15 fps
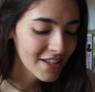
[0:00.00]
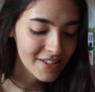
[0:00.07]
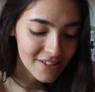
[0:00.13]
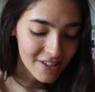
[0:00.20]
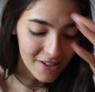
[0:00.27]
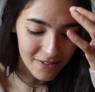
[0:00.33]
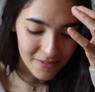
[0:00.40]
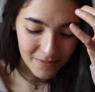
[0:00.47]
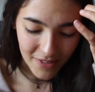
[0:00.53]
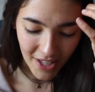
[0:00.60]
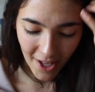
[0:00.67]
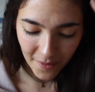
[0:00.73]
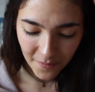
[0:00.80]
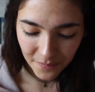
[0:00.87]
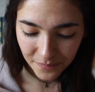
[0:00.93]
So
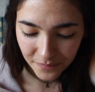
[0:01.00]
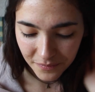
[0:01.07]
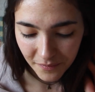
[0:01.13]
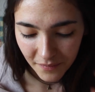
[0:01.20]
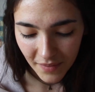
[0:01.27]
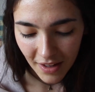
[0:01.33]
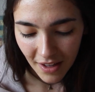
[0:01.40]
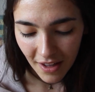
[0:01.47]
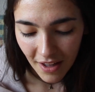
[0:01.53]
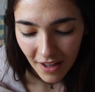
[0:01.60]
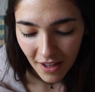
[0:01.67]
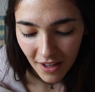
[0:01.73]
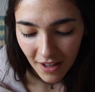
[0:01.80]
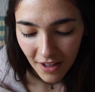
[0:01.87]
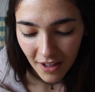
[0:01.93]
yeah,
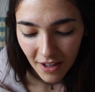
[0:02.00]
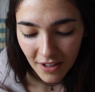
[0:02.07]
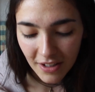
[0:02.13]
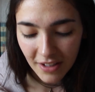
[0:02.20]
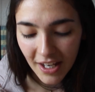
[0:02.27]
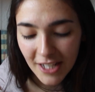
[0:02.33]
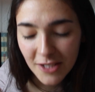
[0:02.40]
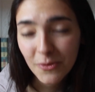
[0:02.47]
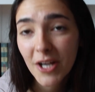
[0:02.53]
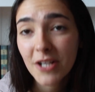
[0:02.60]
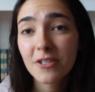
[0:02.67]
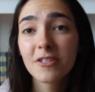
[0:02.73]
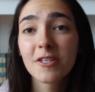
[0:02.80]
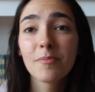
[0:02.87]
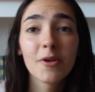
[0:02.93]
the next
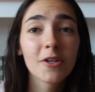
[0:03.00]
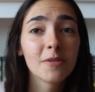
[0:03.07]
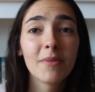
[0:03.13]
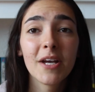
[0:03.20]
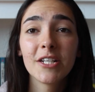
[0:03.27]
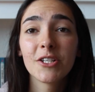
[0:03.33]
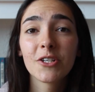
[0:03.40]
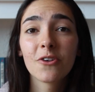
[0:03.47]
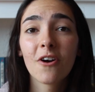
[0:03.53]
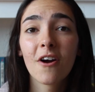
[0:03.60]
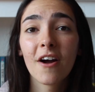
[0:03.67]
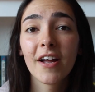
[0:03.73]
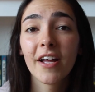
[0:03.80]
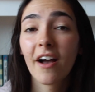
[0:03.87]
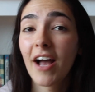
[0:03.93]
question is a book that made you
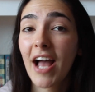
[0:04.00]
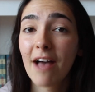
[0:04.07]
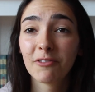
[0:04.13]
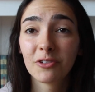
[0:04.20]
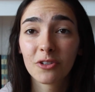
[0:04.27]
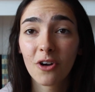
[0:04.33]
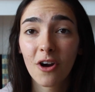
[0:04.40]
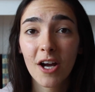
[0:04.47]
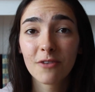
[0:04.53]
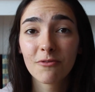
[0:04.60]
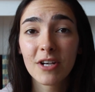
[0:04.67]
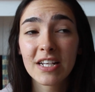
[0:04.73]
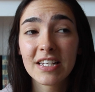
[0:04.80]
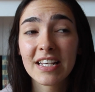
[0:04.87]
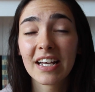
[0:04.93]
cry. I haven't cried
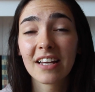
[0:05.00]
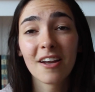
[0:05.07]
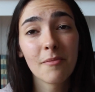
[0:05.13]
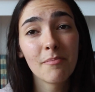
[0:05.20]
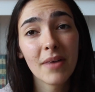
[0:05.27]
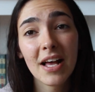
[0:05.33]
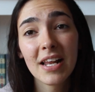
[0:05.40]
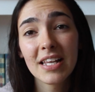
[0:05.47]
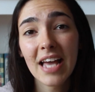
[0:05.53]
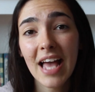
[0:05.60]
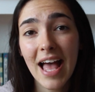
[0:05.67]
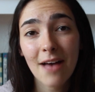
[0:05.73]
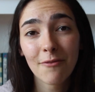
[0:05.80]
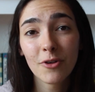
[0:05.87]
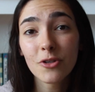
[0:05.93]
reading and I barely
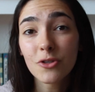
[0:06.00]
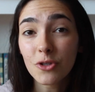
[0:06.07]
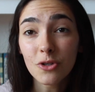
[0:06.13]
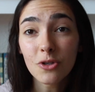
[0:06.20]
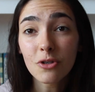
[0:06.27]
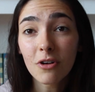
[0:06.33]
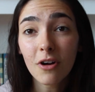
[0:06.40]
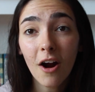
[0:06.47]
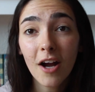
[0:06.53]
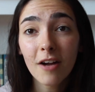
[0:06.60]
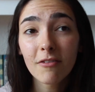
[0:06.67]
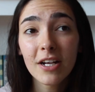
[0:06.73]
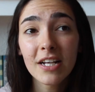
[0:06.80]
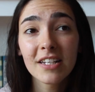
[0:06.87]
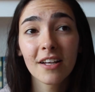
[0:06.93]
ever do cry
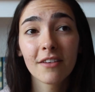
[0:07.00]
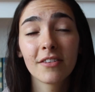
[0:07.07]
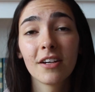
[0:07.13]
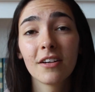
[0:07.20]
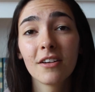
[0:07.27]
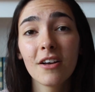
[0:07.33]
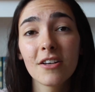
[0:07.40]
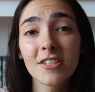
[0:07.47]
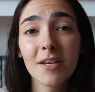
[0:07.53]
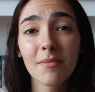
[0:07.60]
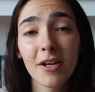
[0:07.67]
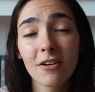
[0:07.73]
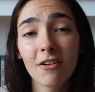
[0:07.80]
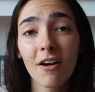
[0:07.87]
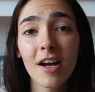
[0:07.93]
reading. I think the last
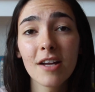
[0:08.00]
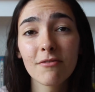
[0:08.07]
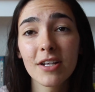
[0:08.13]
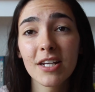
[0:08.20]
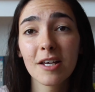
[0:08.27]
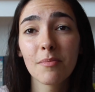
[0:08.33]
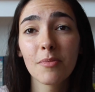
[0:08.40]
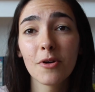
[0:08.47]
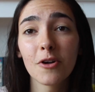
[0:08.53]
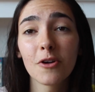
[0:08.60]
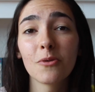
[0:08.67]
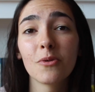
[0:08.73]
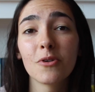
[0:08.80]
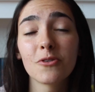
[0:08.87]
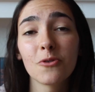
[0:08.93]
time I cried reading a
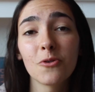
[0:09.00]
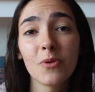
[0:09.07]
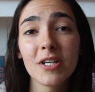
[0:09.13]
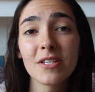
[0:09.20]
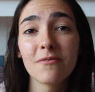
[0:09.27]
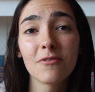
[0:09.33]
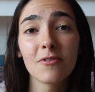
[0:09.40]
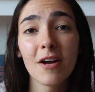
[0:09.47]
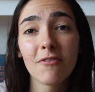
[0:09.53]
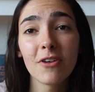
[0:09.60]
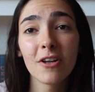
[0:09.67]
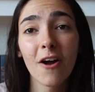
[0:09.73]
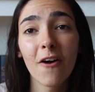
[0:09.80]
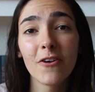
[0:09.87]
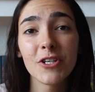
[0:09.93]
book was Always and Forever
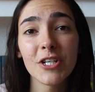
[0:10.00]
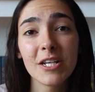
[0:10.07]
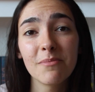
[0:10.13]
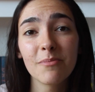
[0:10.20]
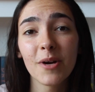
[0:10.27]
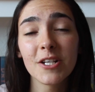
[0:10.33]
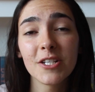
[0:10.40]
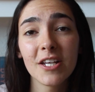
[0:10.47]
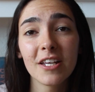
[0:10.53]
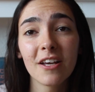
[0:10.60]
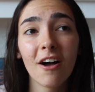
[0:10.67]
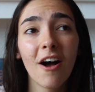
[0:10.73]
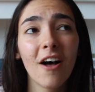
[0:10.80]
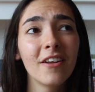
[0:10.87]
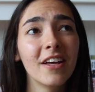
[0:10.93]
Lara Jean by Jenny
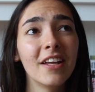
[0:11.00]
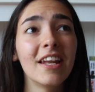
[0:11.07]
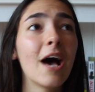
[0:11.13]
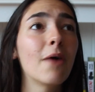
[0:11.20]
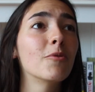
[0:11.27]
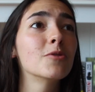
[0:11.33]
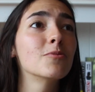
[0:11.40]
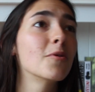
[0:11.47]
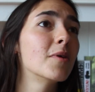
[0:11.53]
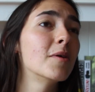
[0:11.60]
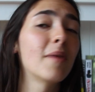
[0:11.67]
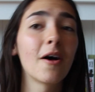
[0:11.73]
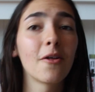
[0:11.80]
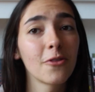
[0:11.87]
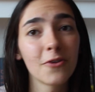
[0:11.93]
Han and that was probably
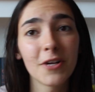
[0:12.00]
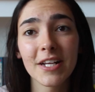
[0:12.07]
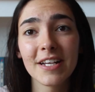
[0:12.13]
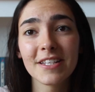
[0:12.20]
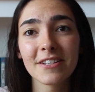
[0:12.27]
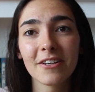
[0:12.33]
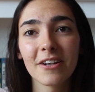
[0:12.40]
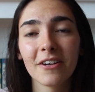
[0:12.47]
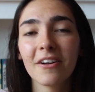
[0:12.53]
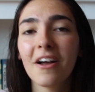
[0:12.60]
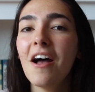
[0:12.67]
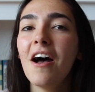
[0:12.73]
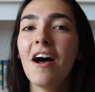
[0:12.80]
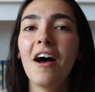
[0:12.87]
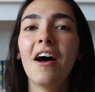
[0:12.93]
about three years ago.
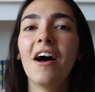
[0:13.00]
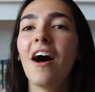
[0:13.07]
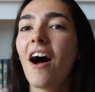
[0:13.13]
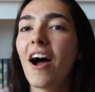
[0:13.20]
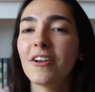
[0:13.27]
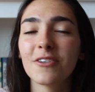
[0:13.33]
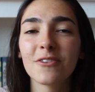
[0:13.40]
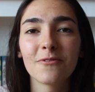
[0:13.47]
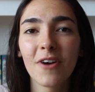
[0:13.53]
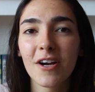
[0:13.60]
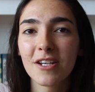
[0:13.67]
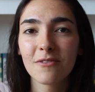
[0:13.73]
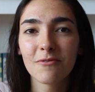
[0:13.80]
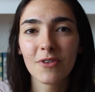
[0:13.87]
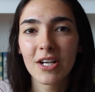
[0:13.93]
I just
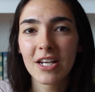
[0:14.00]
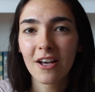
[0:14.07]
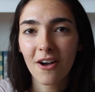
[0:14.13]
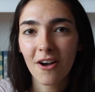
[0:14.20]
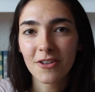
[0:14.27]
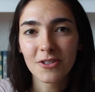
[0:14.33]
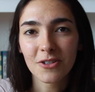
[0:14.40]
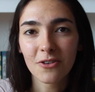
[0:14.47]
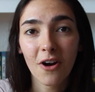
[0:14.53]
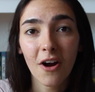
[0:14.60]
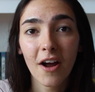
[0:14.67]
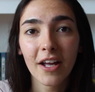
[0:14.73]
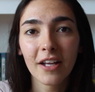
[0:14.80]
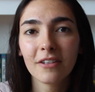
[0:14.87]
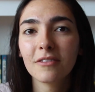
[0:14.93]
find it really hard to
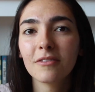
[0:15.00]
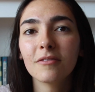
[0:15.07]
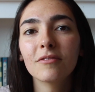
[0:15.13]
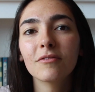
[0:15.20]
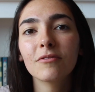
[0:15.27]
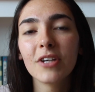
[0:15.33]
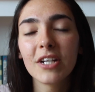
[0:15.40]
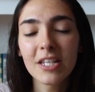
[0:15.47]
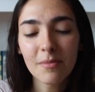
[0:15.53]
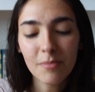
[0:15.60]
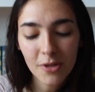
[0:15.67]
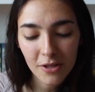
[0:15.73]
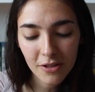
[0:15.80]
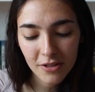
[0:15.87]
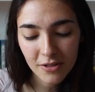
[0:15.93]
cry reading
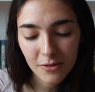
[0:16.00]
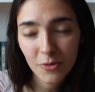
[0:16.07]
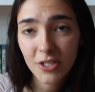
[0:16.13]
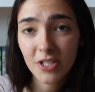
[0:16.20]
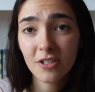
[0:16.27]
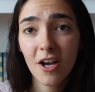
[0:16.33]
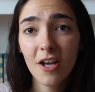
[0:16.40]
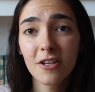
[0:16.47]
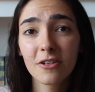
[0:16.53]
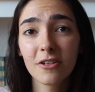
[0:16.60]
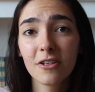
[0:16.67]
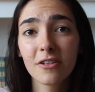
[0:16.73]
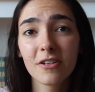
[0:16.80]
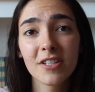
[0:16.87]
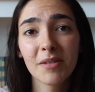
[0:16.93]
books, which is kind of
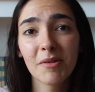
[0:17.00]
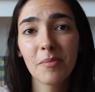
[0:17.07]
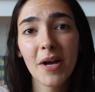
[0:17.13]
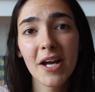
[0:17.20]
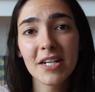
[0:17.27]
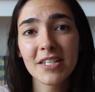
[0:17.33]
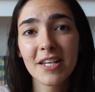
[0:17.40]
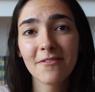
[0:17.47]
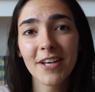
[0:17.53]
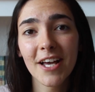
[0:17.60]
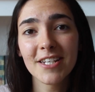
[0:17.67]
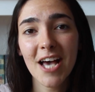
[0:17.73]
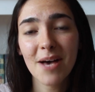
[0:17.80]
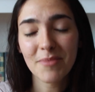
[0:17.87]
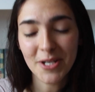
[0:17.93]
good because then my pages never
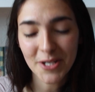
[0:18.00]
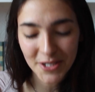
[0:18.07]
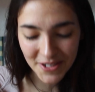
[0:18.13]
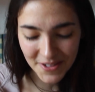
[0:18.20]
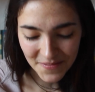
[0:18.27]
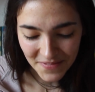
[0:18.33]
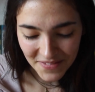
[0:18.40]
get damaged.